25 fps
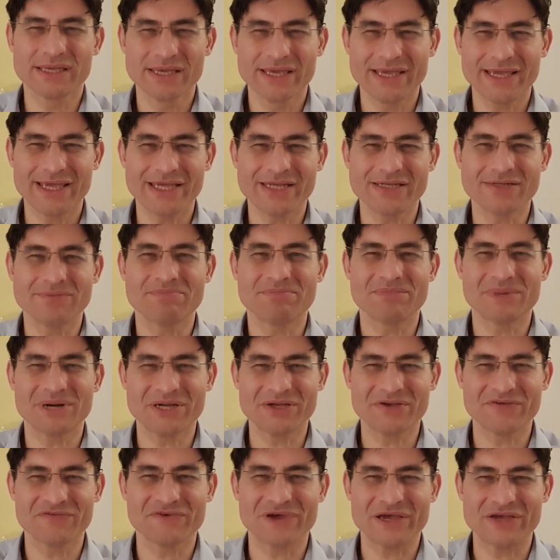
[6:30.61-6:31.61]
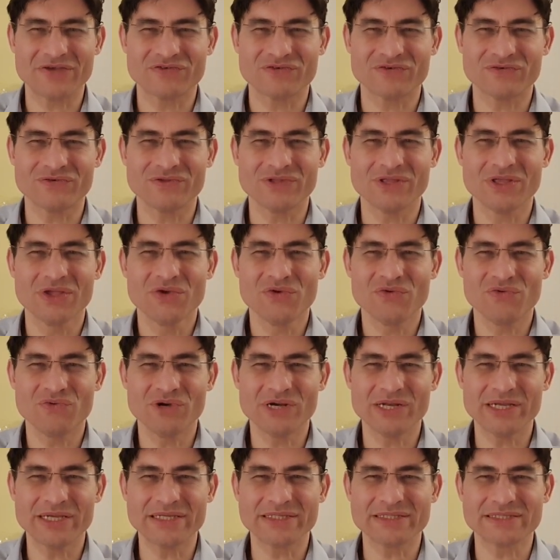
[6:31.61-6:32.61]
in myofascial
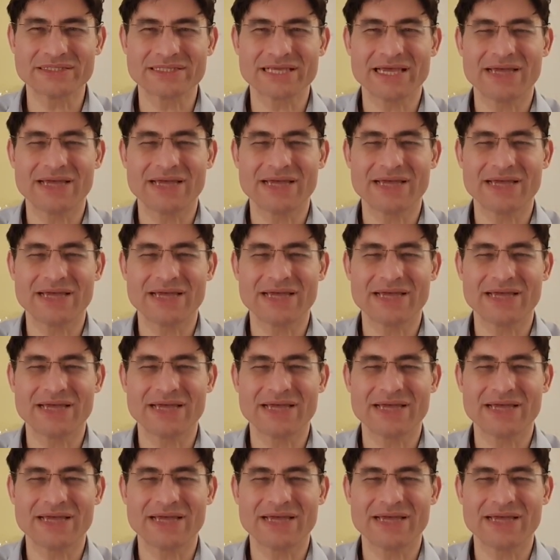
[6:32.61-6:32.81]
release.